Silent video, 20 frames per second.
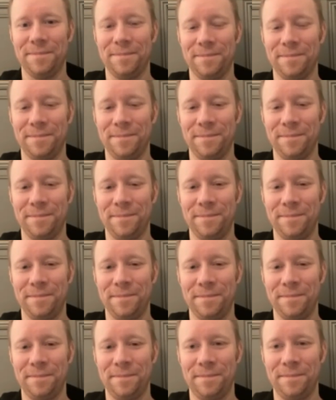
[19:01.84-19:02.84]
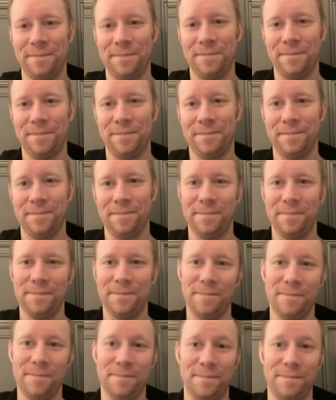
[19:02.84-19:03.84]

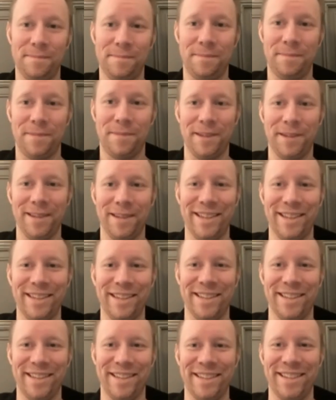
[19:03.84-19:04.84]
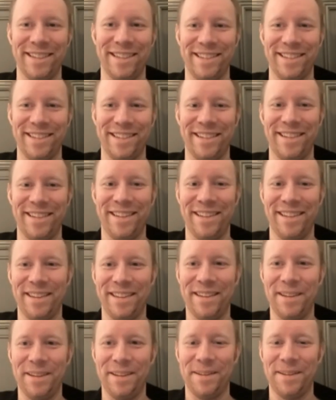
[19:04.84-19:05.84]

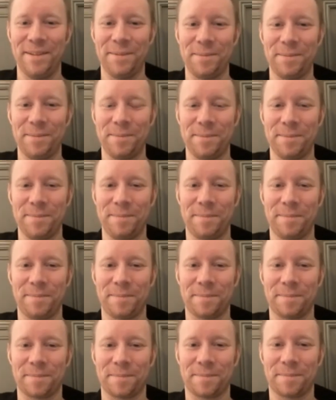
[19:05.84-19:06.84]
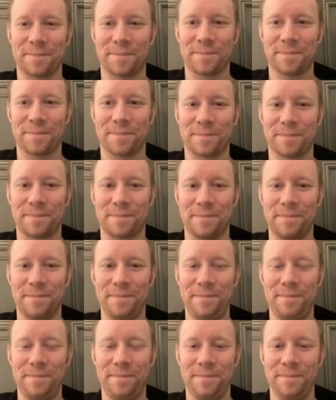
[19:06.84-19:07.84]

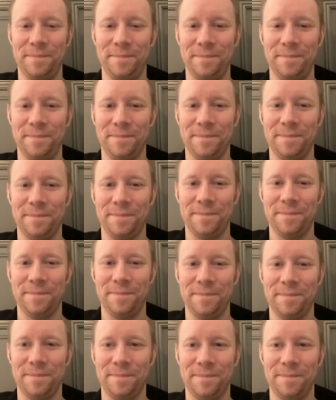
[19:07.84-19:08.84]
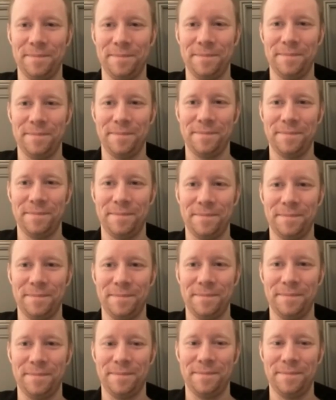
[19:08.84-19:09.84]
No words are spoken by the person on screen.